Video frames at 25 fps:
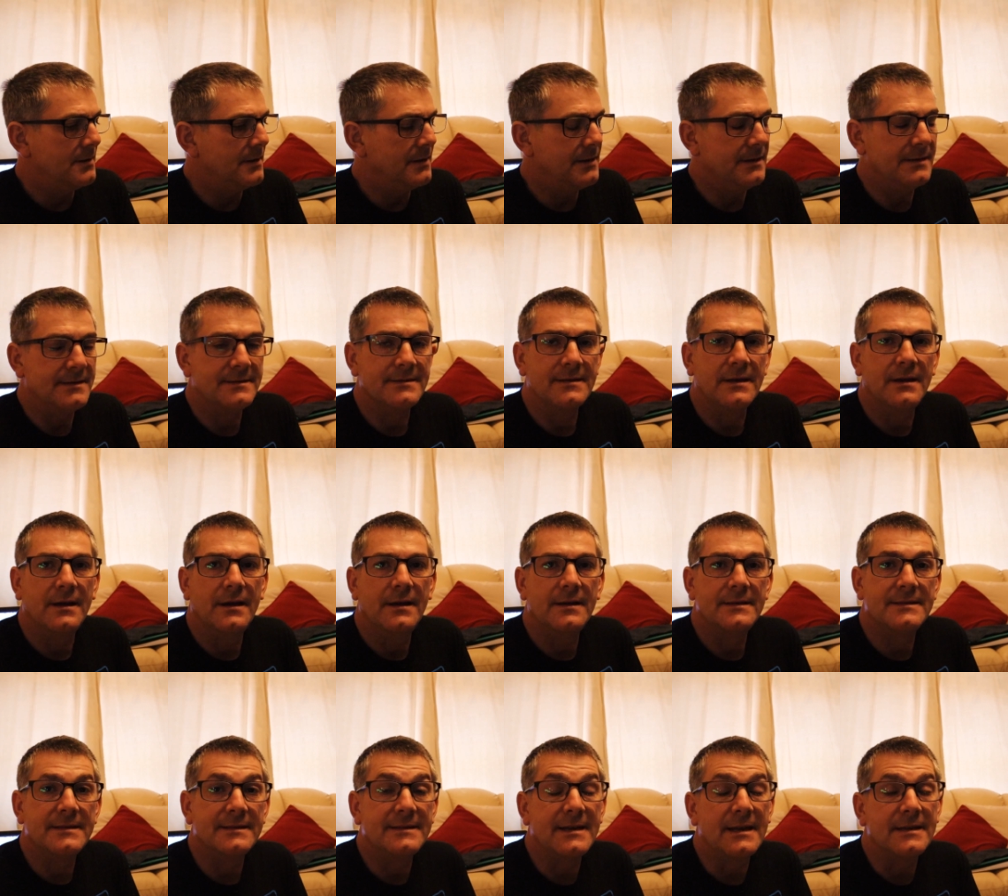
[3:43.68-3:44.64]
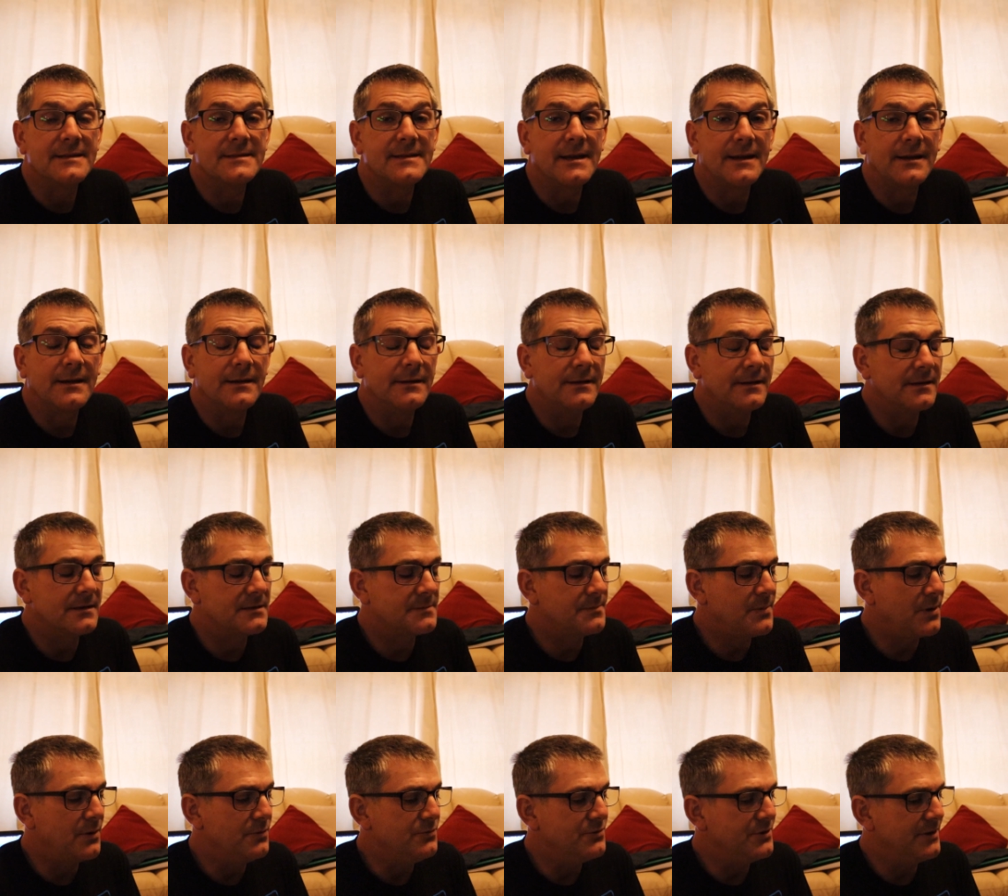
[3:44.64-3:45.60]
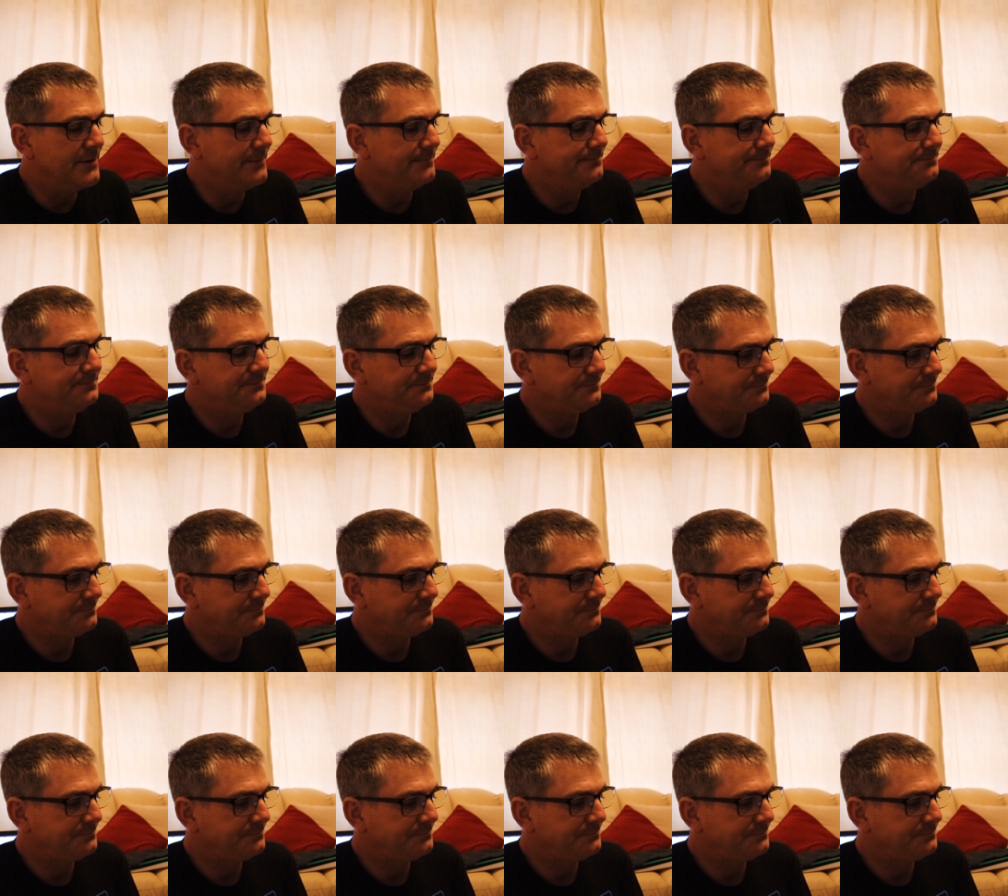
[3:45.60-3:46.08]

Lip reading: And it's a 10-second exposure,